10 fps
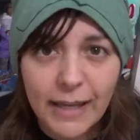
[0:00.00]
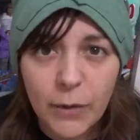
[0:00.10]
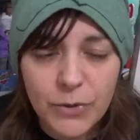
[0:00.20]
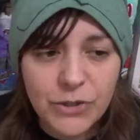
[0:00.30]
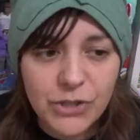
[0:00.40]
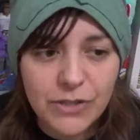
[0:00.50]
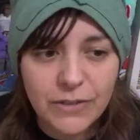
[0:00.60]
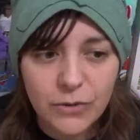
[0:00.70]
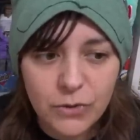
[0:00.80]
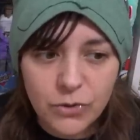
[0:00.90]
It was
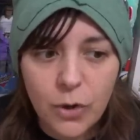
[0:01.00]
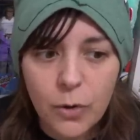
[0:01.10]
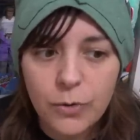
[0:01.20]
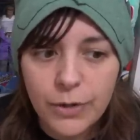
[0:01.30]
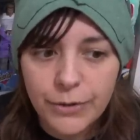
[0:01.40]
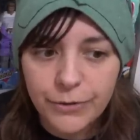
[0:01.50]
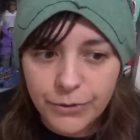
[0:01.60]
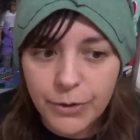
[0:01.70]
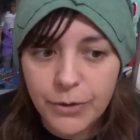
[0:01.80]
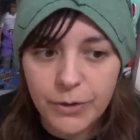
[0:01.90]
just so
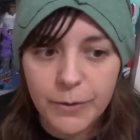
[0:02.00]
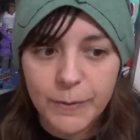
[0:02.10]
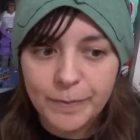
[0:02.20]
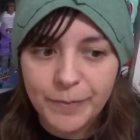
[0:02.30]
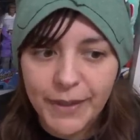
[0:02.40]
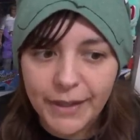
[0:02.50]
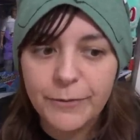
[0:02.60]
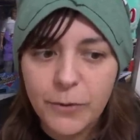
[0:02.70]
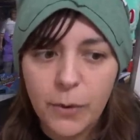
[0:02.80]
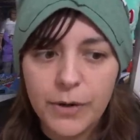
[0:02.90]
thorough. And
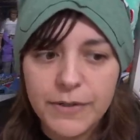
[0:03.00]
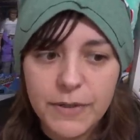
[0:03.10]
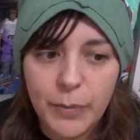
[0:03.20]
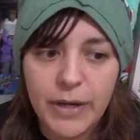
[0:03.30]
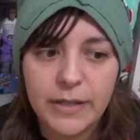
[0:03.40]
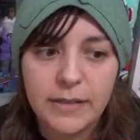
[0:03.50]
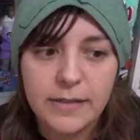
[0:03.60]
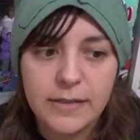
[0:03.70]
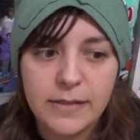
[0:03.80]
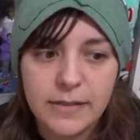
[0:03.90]
of course, the
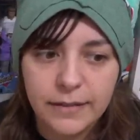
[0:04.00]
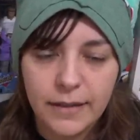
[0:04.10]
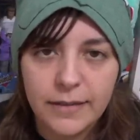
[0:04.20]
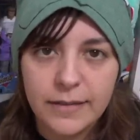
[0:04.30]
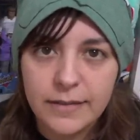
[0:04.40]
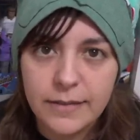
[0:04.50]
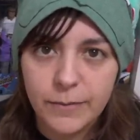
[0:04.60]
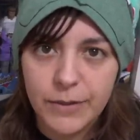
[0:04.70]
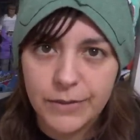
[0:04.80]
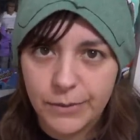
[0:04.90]
puns. That's
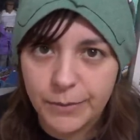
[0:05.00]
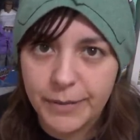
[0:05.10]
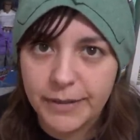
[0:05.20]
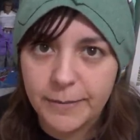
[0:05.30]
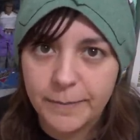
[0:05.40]
what sold me.